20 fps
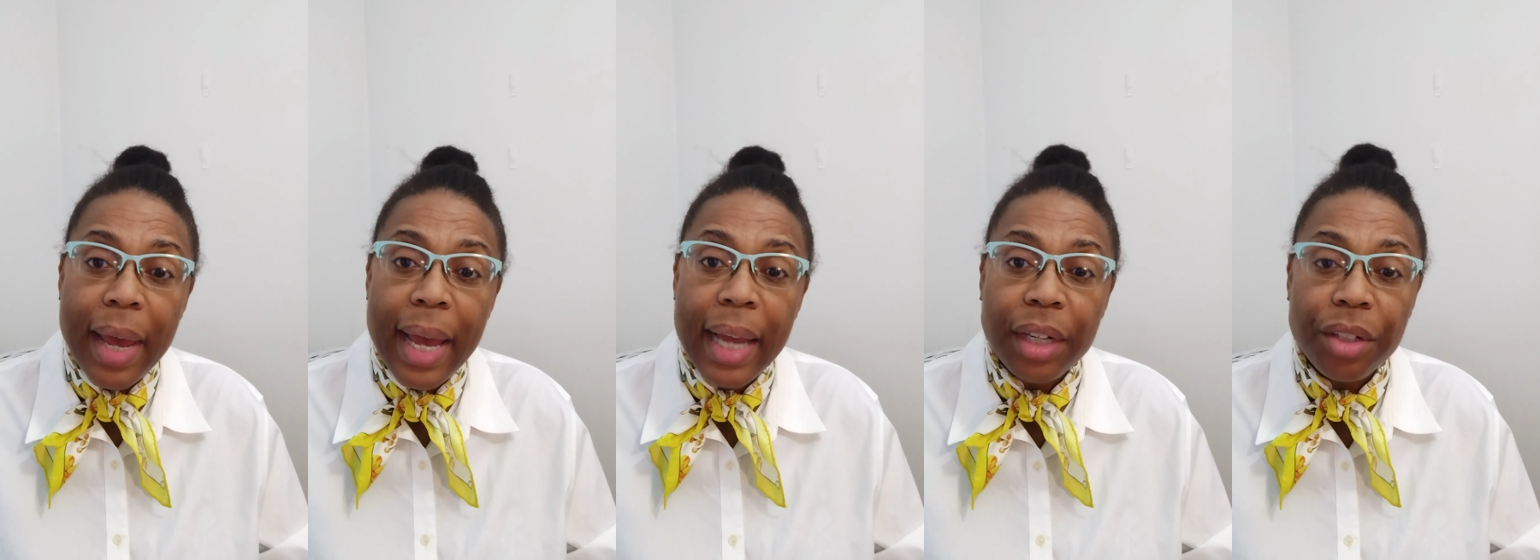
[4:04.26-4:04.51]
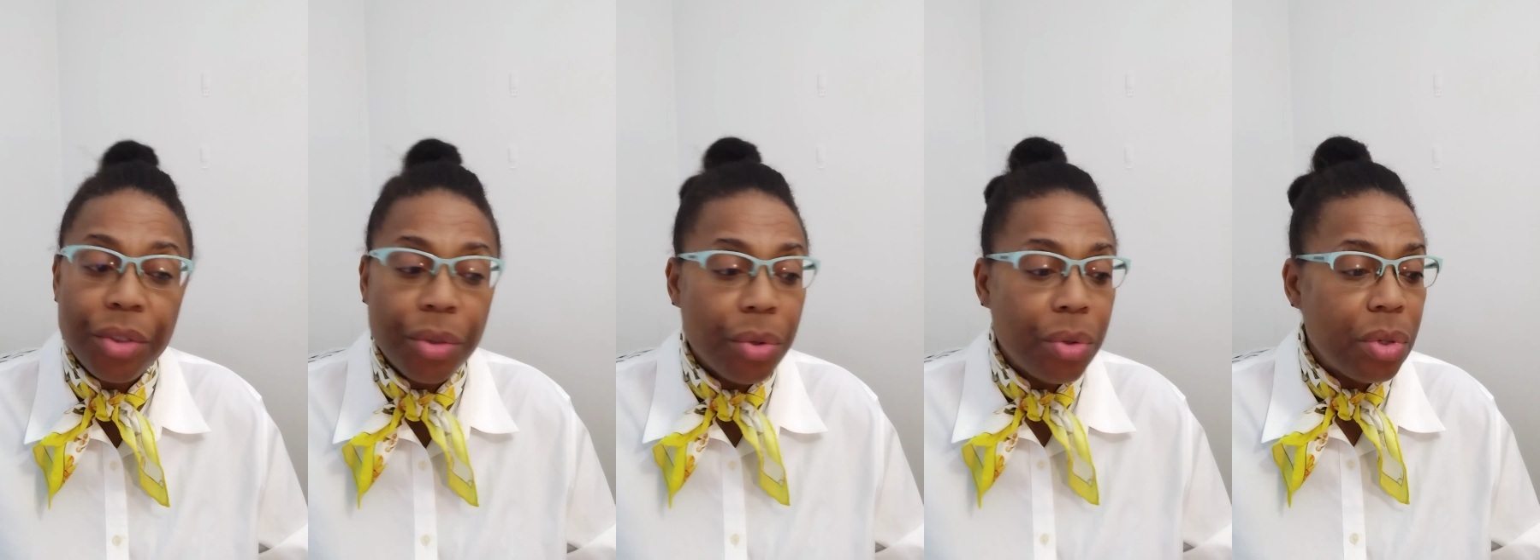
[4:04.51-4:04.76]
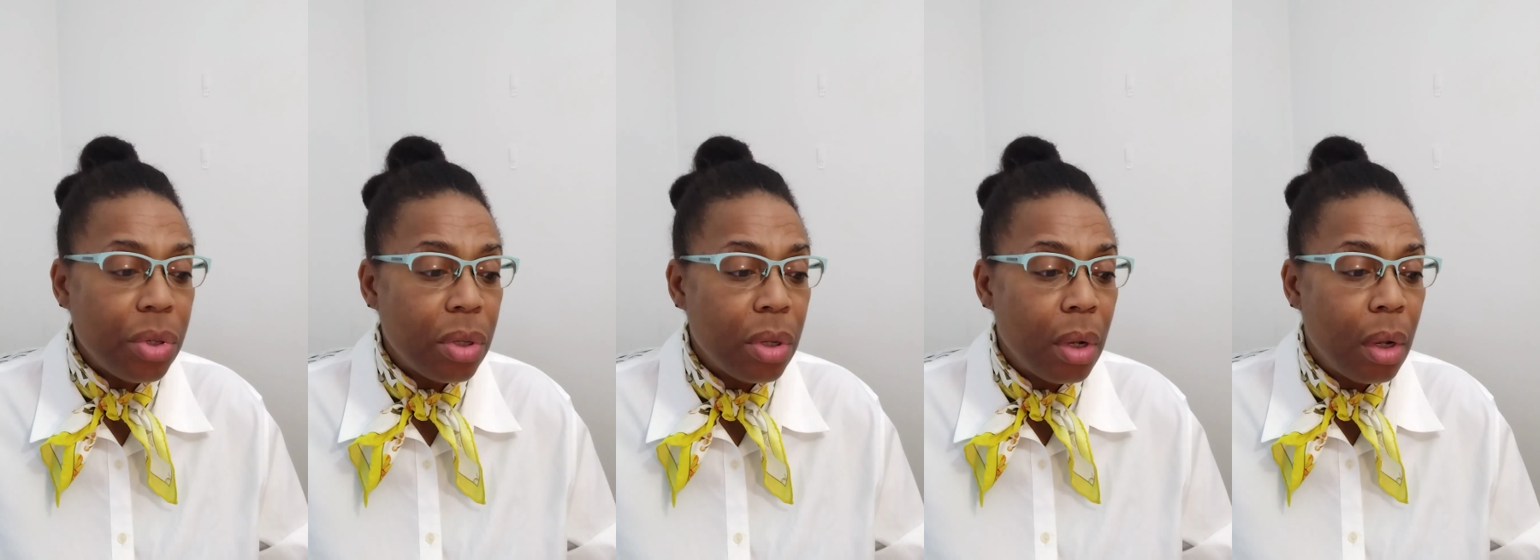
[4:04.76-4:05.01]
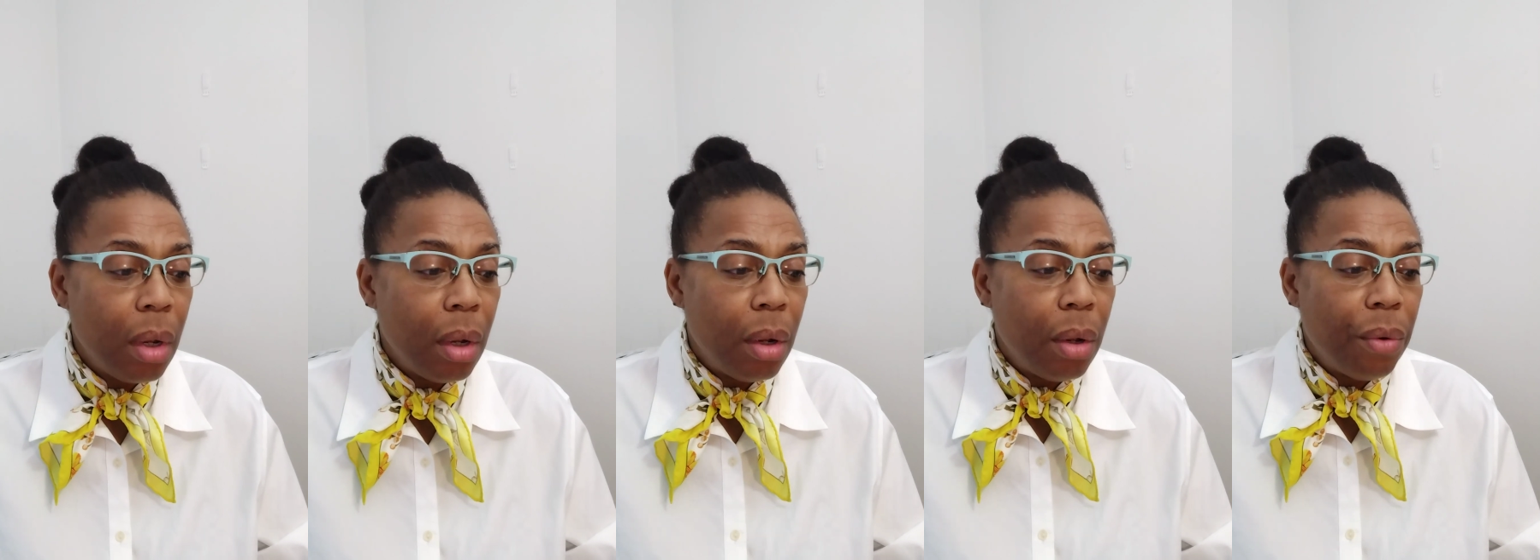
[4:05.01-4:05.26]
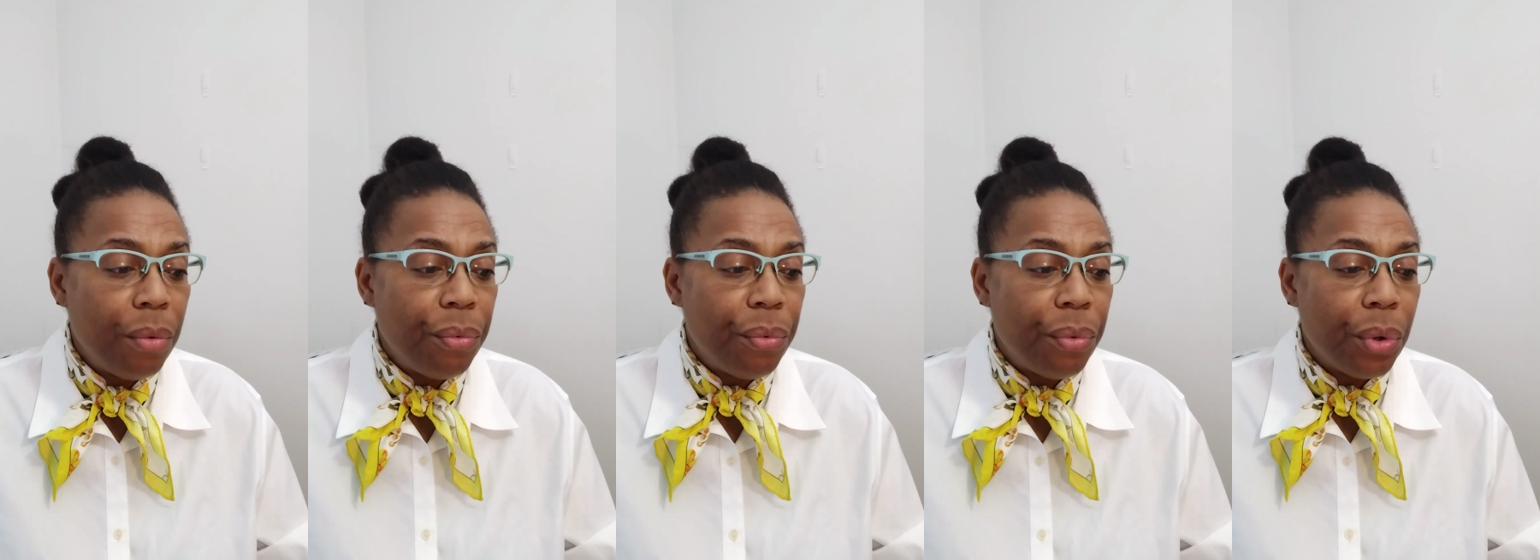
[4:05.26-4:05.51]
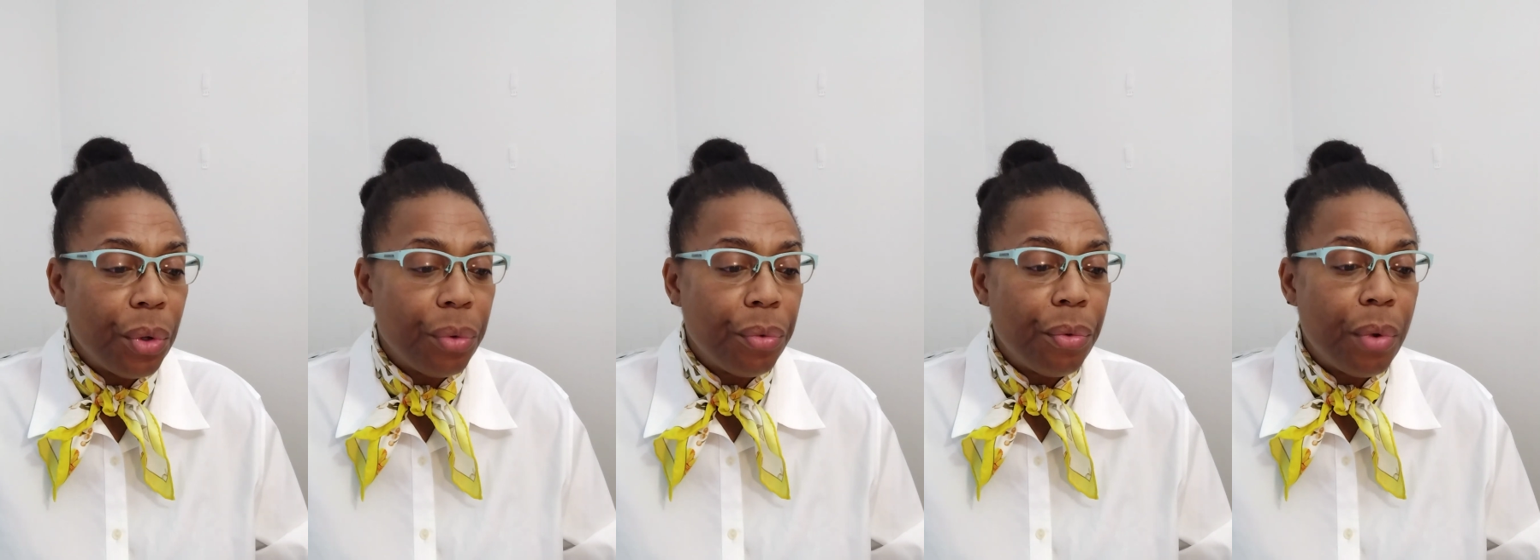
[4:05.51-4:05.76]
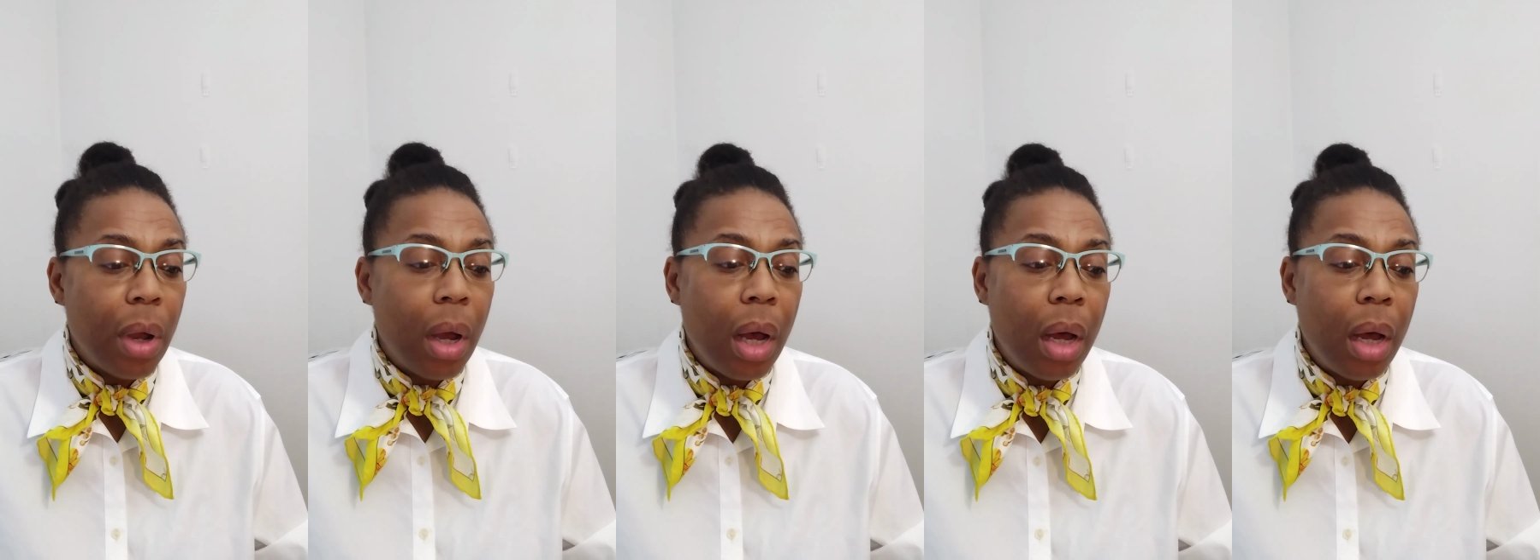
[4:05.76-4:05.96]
factors for